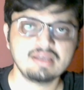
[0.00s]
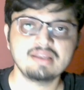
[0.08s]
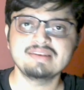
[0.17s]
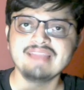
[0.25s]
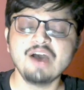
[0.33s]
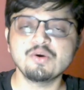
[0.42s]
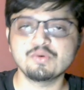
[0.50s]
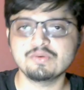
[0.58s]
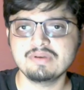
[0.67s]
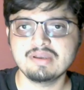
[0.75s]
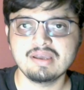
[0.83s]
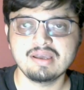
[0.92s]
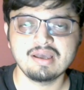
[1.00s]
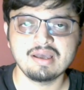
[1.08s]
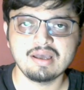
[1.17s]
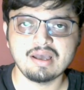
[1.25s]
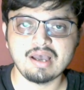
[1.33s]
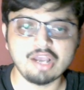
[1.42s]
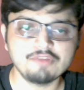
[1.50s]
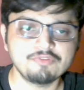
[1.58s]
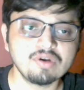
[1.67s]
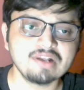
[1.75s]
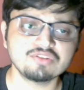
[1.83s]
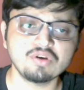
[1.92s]
Now, I'll
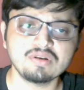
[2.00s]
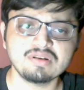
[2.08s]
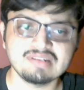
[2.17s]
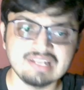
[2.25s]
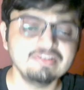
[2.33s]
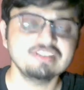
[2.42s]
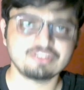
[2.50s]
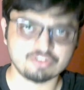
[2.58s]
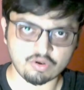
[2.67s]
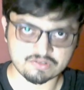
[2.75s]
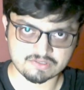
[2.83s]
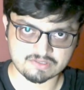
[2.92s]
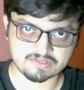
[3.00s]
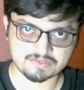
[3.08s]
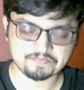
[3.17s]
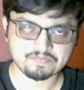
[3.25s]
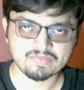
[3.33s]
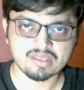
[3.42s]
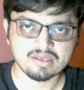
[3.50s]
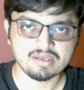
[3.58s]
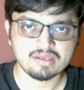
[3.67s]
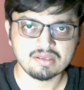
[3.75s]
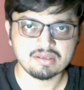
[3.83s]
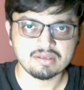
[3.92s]
focus on Lévi-Strauss.
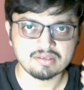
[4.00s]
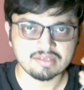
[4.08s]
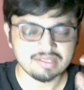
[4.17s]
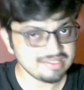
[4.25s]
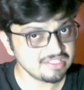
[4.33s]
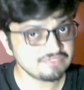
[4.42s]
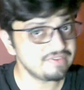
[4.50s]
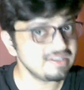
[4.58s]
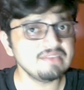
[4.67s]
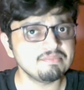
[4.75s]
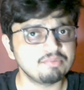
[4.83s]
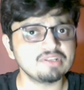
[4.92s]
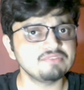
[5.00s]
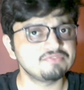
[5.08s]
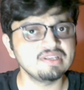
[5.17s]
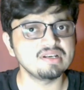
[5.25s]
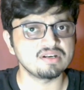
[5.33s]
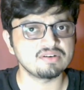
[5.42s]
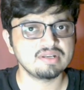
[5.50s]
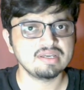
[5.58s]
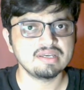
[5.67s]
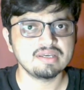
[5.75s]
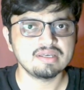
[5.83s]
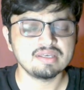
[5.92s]
He is a very important figure
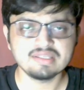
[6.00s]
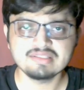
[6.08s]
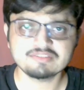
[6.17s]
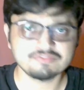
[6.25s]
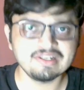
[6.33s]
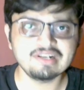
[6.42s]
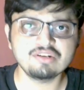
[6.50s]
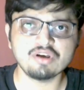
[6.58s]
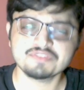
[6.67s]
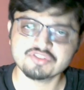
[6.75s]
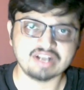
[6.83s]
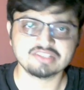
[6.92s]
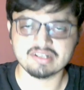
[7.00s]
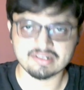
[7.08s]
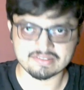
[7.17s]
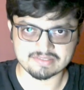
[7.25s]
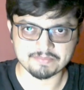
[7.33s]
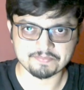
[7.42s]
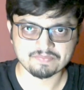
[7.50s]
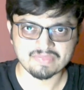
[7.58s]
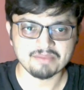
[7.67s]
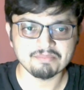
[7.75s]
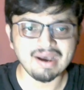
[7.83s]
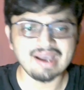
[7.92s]
in this field of structuralism.
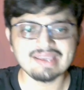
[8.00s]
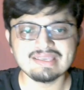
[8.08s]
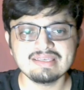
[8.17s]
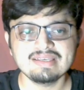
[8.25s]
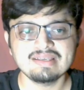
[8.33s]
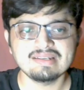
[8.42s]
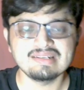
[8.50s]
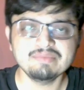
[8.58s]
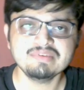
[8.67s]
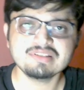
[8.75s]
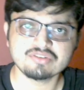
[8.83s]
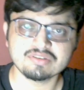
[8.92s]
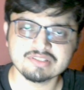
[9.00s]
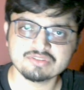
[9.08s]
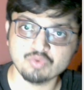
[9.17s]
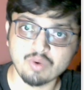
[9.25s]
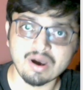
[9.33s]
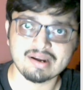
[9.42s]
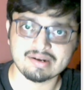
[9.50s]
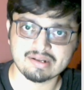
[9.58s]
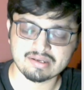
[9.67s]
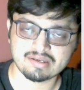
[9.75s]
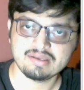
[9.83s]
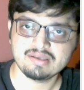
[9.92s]
By Lévi-Strauss's work,
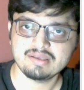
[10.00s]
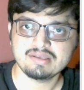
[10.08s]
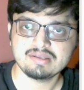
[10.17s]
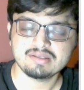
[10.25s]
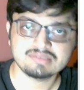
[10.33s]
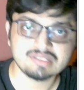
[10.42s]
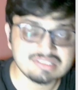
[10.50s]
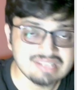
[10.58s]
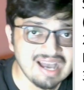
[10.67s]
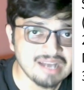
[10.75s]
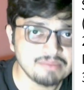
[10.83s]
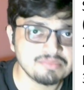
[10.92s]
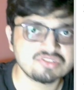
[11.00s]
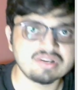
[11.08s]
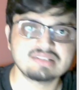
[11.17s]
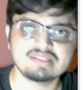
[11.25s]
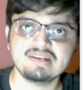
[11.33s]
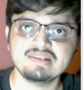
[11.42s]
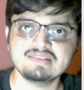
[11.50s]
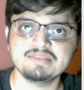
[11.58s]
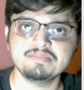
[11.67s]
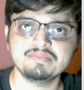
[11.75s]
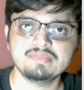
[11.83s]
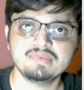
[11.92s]
the term
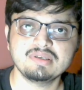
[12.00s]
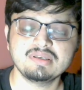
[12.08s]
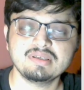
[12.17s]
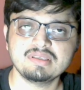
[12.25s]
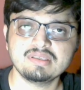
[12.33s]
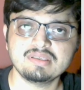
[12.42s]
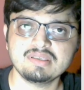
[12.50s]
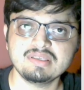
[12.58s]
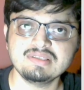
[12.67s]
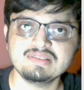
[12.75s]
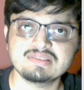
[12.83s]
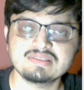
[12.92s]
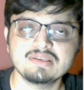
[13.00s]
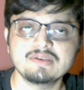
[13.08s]
structuralism is